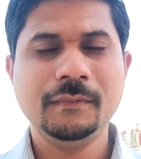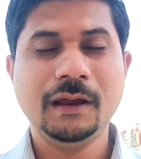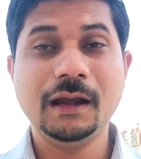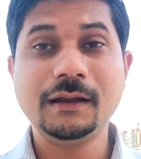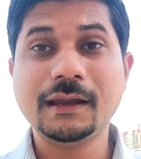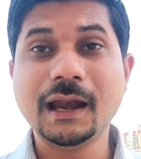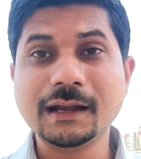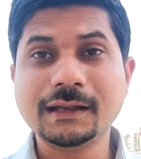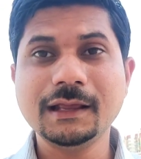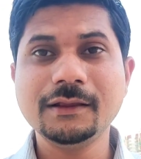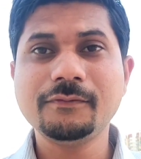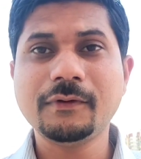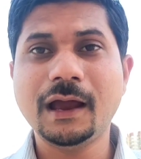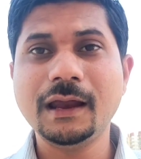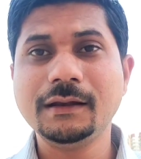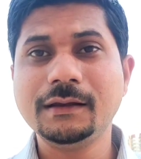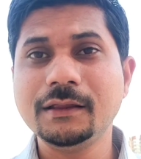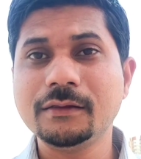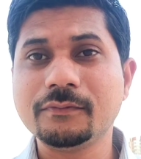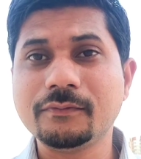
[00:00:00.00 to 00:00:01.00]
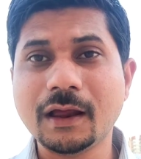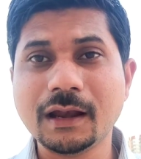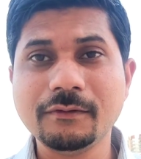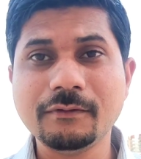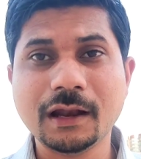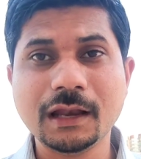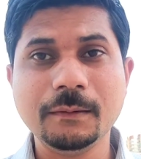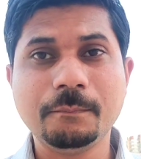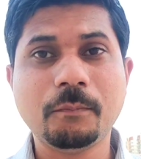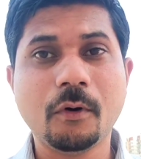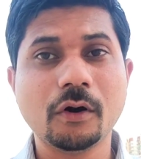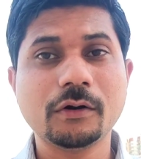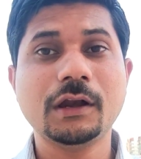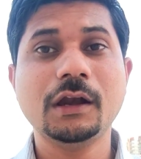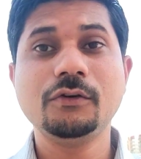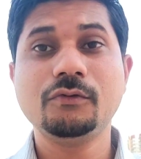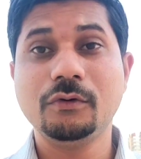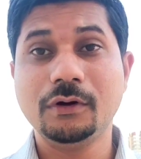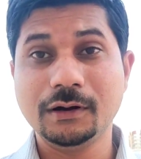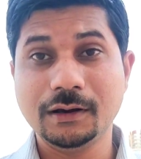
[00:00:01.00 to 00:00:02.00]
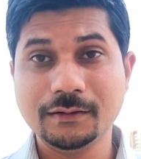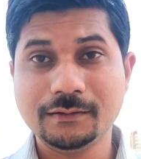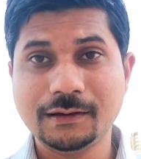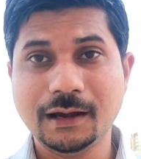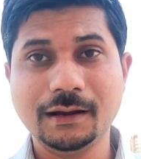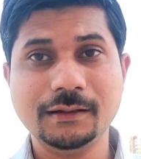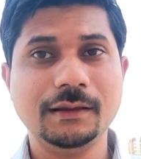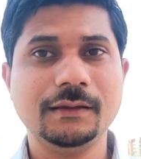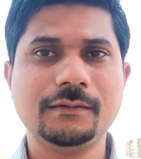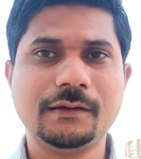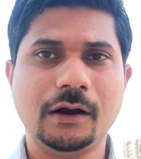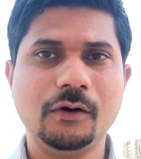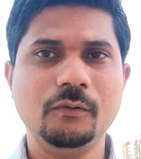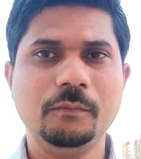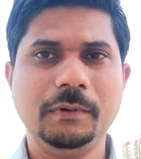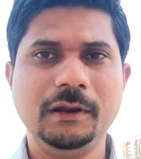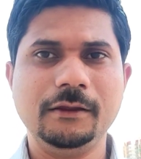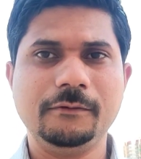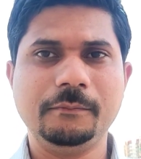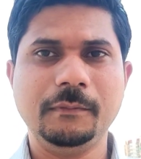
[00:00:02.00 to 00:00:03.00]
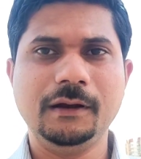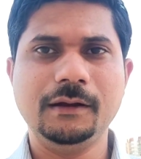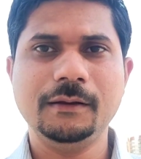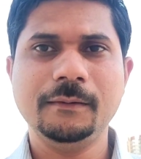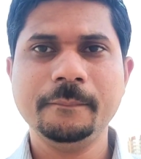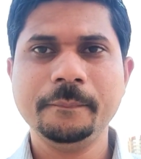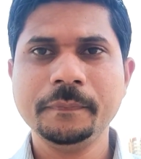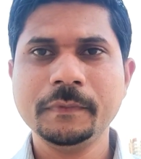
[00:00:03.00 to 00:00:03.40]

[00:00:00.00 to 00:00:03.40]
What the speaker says: And that is why it is very, very important to understand this Rahu placement.